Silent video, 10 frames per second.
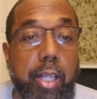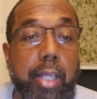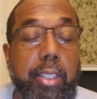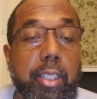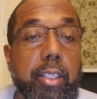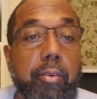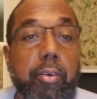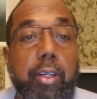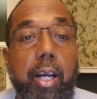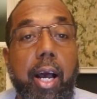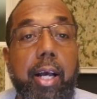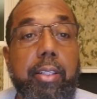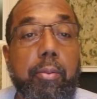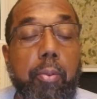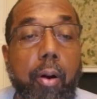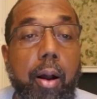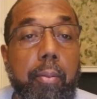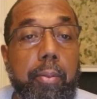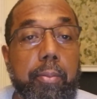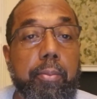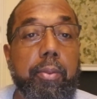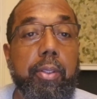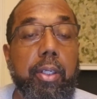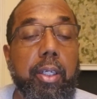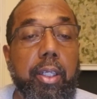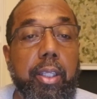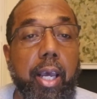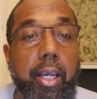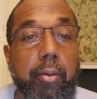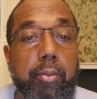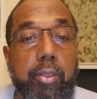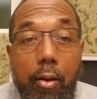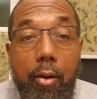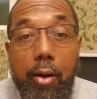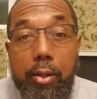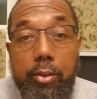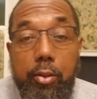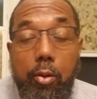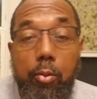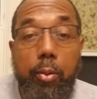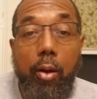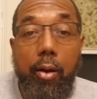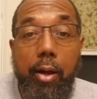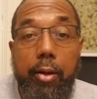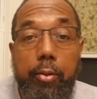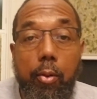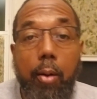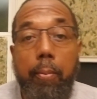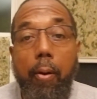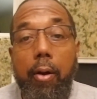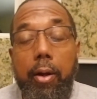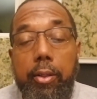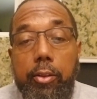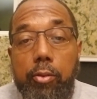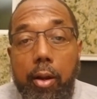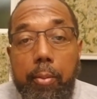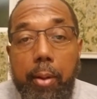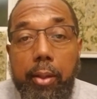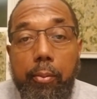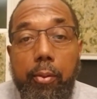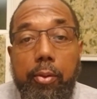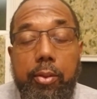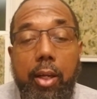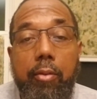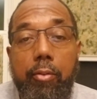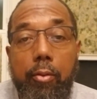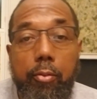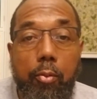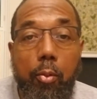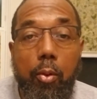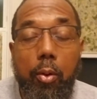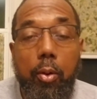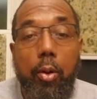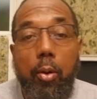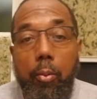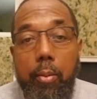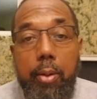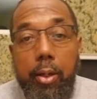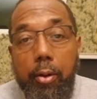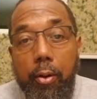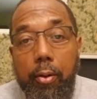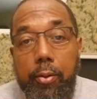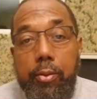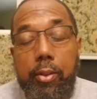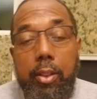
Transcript: lots of different kinds of problems that can result. So we all got to do our part to try to make the world safer for women and girls.